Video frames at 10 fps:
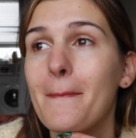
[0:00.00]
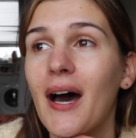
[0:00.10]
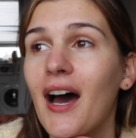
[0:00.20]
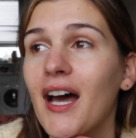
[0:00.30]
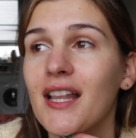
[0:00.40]

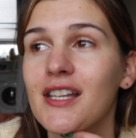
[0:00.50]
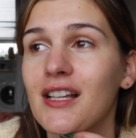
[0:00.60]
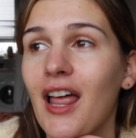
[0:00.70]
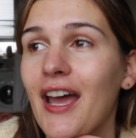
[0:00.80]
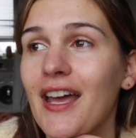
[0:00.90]
but
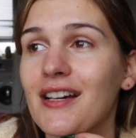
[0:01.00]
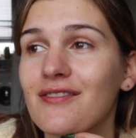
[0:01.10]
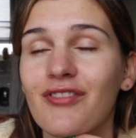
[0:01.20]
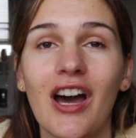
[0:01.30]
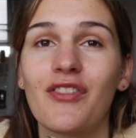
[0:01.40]
you're like
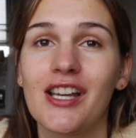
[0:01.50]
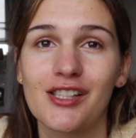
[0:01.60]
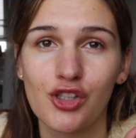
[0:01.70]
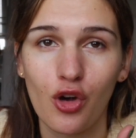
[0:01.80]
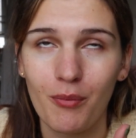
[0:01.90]
5 years
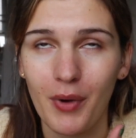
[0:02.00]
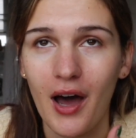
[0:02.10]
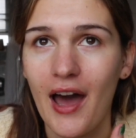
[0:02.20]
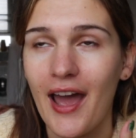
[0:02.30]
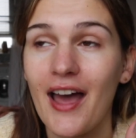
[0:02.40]
has gone
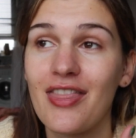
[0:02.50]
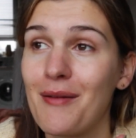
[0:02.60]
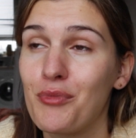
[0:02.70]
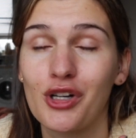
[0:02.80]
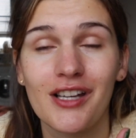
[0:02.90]
by and
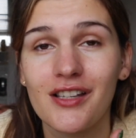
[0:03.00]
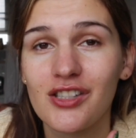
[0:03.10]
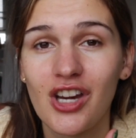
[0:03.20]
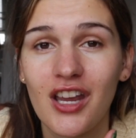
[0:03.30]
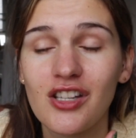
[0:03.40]
their body
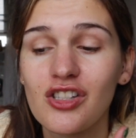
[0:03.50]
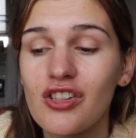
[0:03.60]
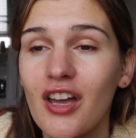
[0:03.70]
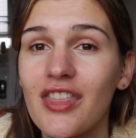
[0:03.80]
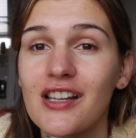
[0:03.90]
has
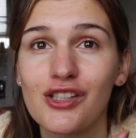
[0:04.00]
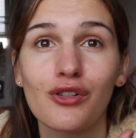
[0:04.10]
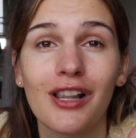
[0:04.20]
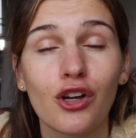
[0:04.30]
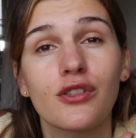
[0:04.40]
changed and they
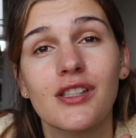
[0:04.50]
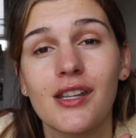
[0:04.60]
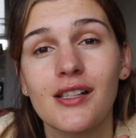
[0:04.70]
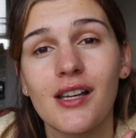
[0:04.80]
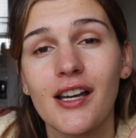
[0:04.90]
still cling on to
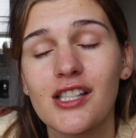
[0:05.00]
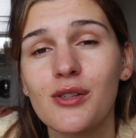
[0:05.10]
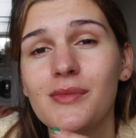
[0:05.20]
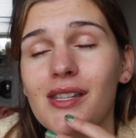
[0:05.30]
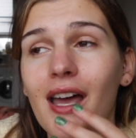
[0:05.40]
these
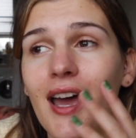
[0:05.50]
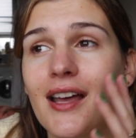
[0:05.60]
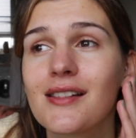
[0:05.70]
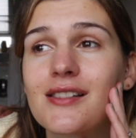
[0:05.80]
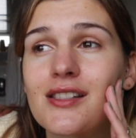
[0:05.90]
items
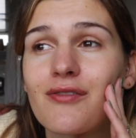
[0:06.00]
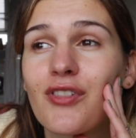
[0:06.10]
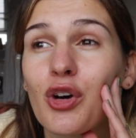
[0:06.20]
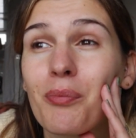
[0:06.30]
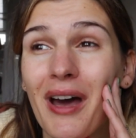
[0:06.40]
and
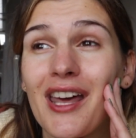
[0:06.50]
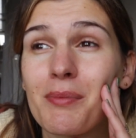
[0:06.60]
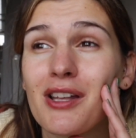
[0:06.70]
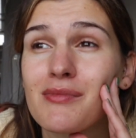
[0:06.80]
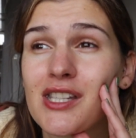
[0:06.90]
feel bad
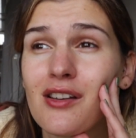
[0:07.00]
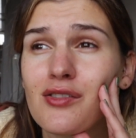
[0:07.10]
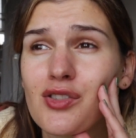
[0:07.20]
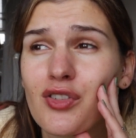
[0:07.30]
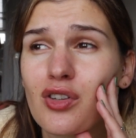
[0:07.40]
about themselves for